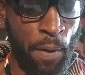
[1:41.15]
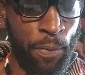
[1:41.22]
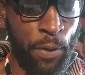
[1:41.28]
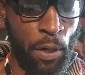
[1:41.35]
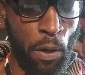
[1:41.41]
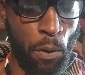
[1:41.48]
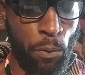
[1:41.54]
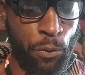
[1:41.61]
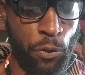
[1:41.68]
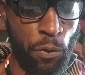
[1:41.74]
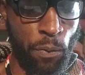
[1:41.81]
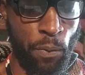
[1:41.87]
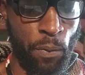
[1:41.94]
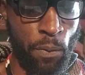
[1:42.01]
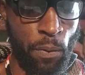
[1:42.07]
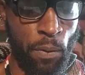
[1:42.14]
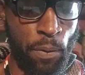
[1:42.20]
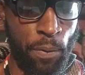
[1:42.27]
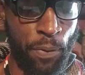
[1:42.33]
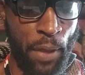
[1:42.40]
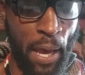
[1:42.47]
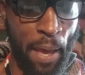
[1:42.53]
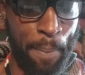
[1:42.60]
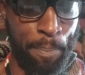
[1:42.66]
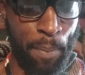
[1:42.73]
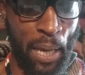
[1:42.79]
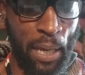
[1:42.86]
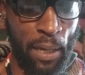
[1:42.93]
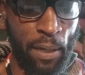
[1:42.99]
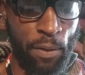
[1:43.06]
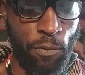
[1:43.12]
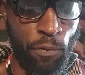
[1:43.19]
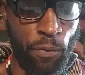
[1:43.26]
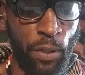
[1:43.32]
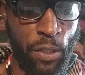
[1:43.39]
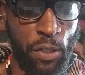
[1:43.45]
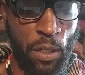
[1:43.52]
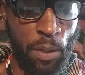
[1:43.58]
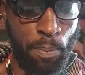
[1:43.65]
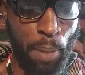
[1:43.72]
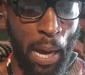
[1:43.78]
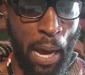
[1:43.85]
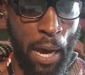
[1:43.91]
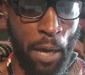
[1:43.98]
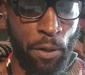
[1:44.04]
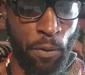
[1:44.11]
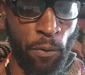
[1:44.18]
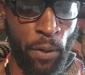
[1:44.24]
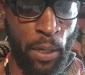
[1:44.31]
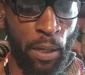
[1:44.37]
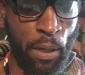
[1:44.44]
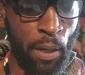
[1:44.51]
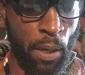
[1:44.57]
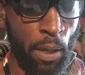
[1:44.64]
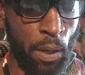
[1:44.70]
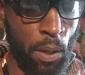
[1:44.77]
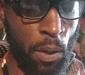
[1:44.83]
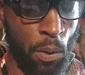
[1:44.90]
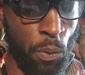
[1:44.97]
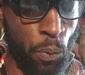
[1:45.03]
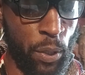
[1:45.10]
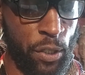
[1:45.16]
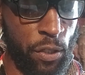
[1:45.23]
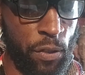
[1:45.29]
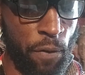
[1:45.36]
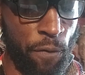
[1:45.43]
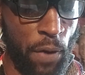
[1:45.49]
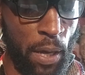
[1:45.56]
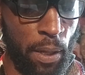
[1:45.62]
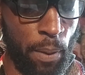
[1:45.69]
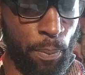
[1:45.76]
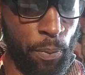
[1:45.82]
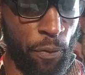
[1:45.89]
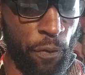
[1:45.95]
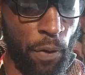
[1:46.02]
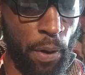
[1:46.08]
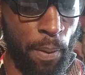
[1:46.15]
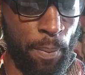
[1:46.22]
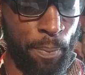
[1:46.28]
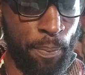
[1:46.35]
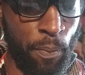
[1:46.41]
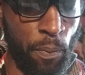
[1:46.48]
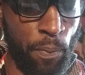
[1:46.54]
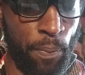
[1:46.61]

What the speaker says: The culture that made rigid pottery, which developed from